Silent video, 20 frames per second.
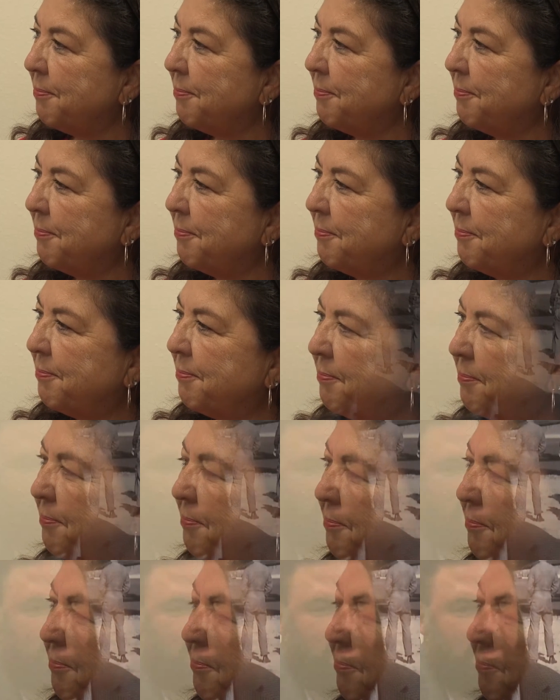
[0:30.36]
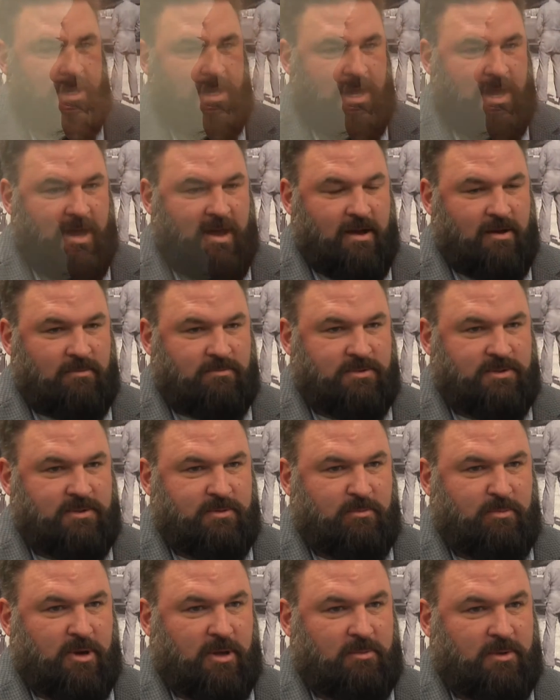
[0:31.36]
Sure. I was
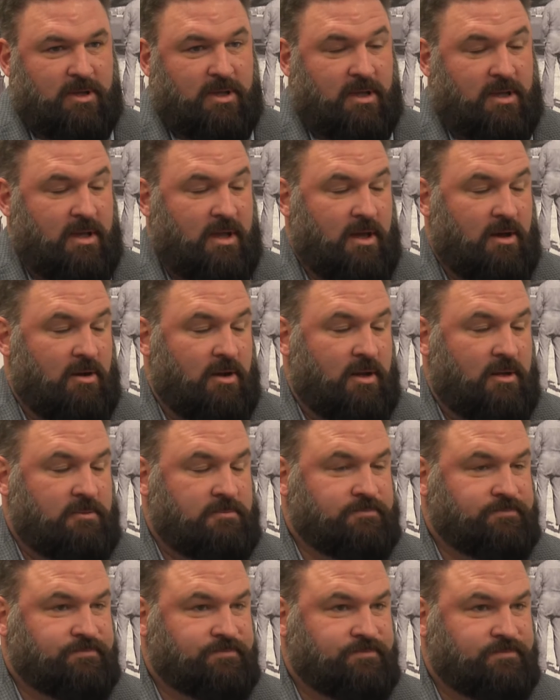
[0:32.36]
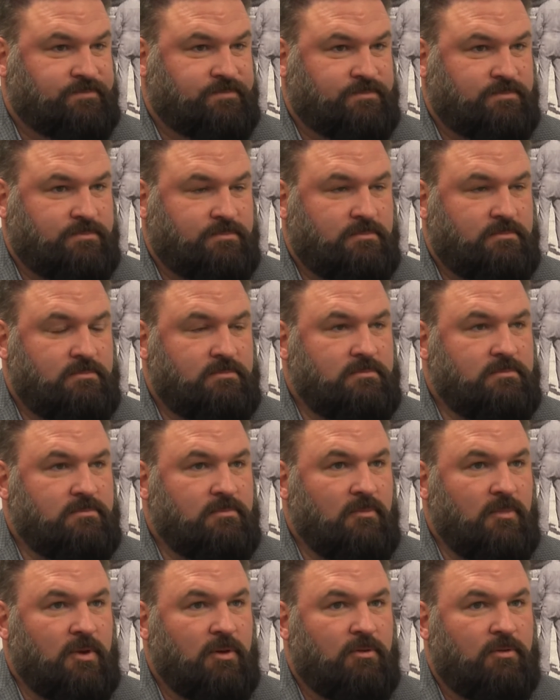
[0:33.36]
in public accounting
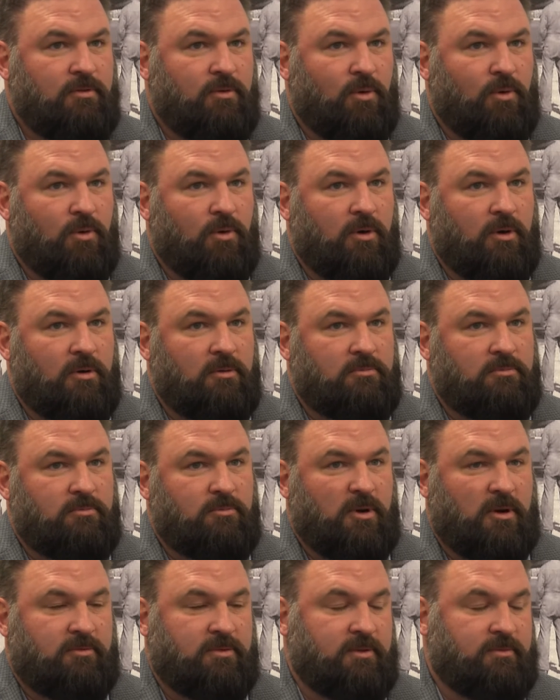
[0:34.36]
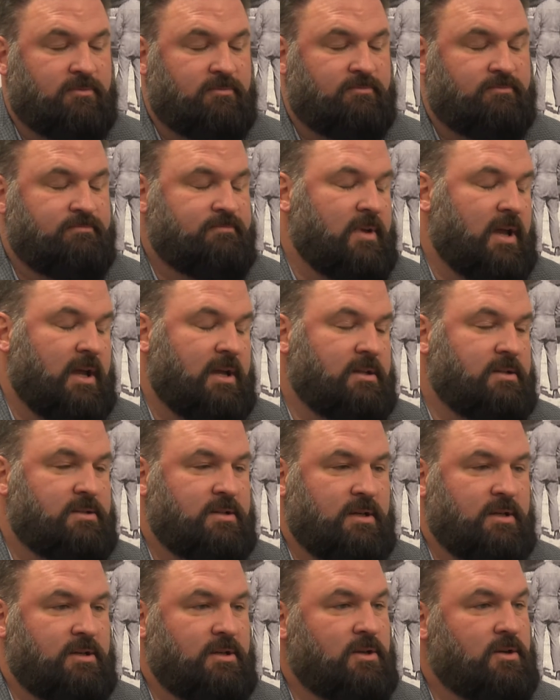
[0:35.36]
for roughly
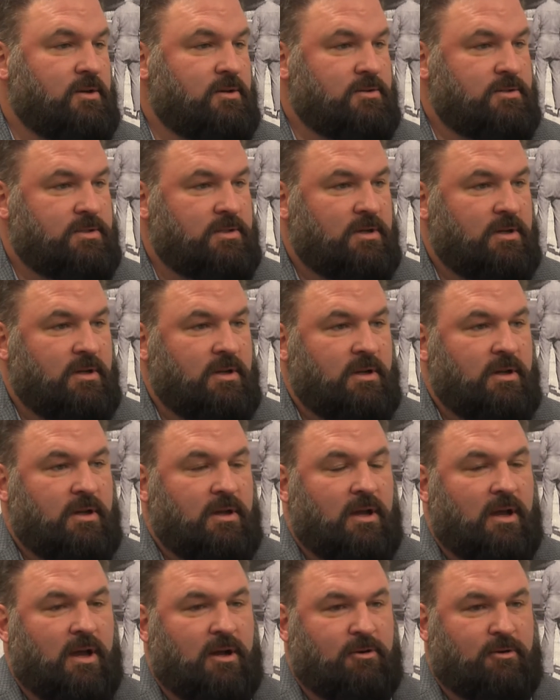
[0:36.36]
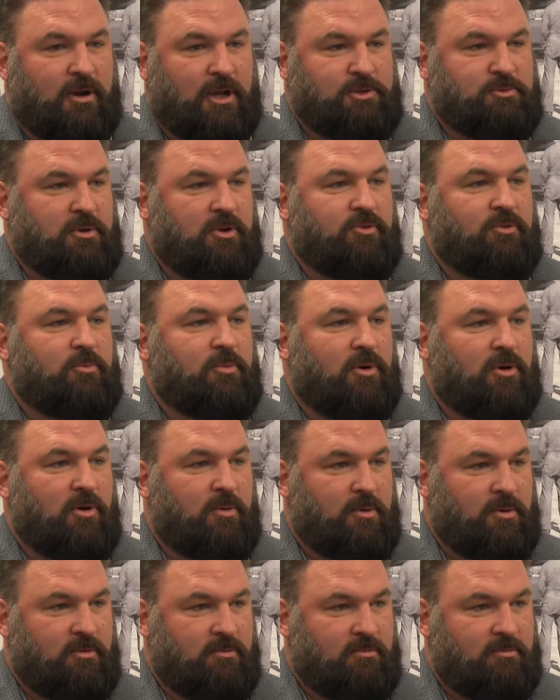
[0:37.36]
18 years. I graduated from
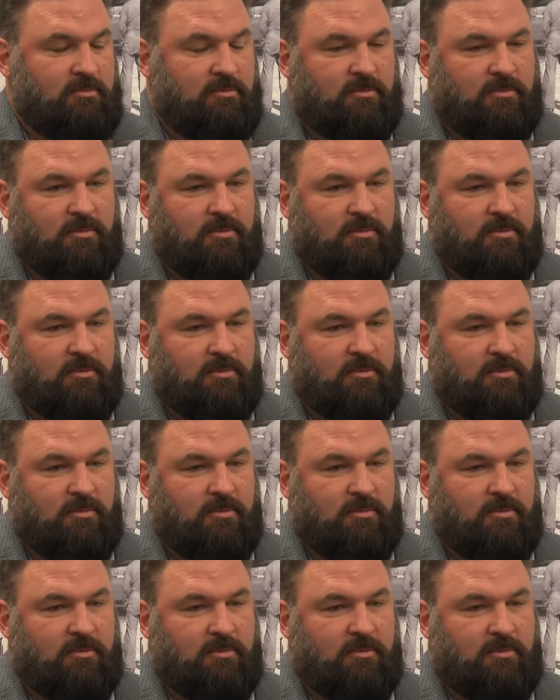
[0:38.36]
Auburn